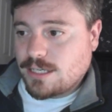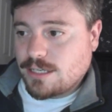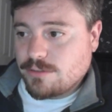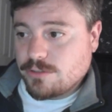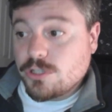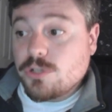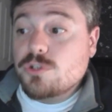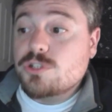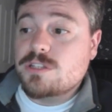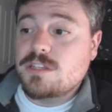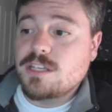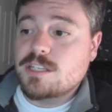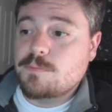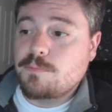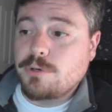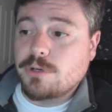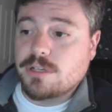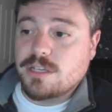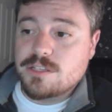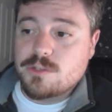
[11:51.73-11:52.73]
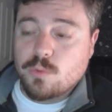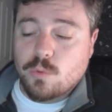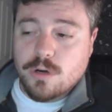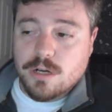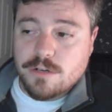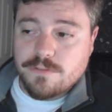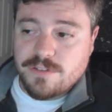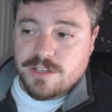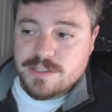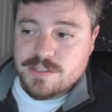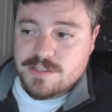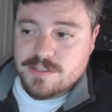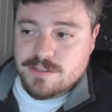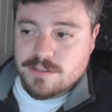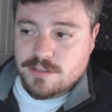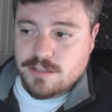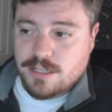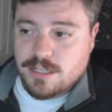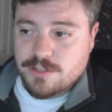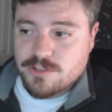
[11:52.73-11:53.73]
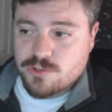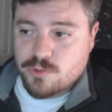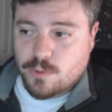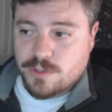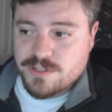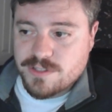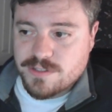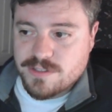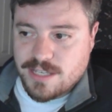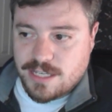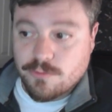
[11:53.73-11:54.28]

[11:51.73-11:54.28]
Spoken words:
used this book as one of its sources,